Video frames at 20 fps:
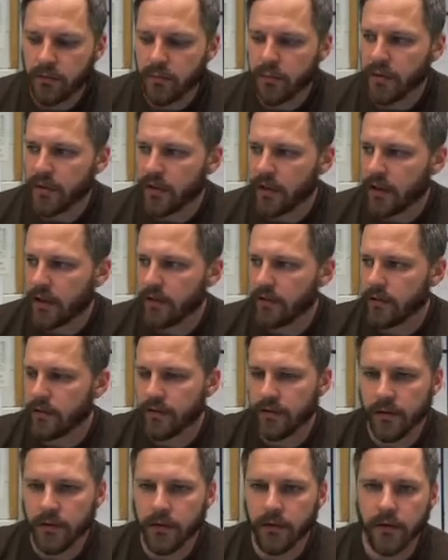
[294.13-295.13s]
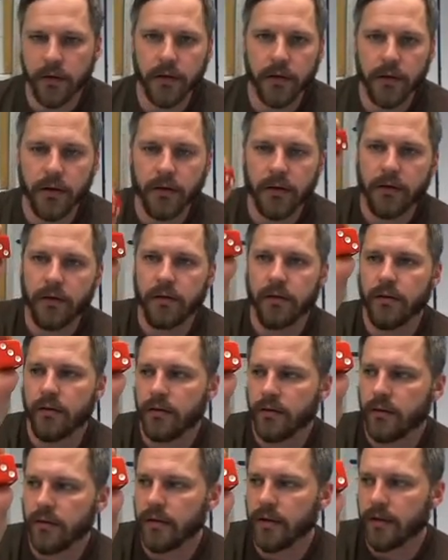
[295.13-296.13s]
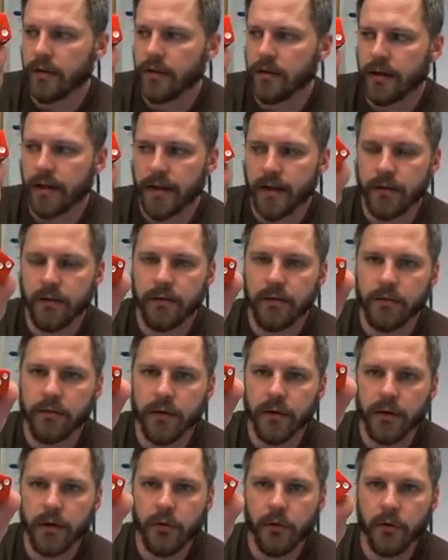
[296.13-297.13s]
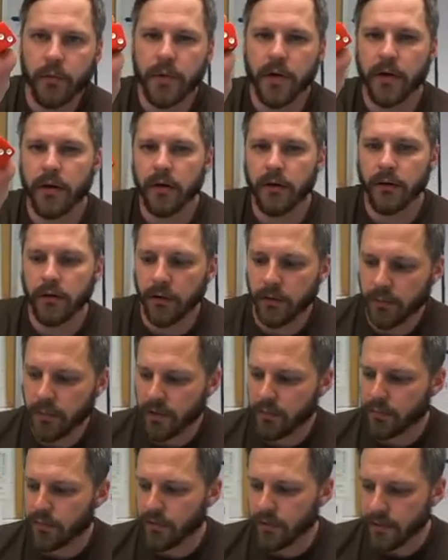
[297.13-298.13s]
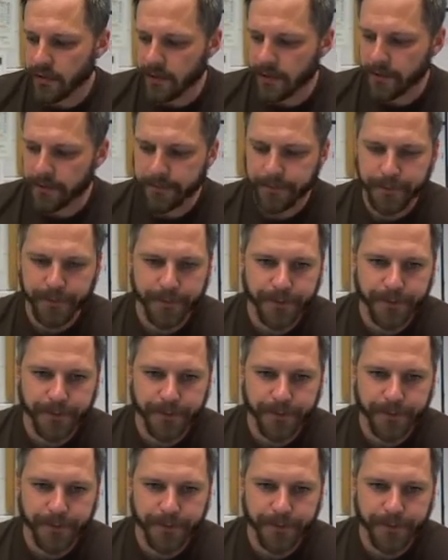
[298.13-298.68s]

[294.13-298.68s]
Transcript: But that doesn't look like that. Right, I want to make it a little bit prettier.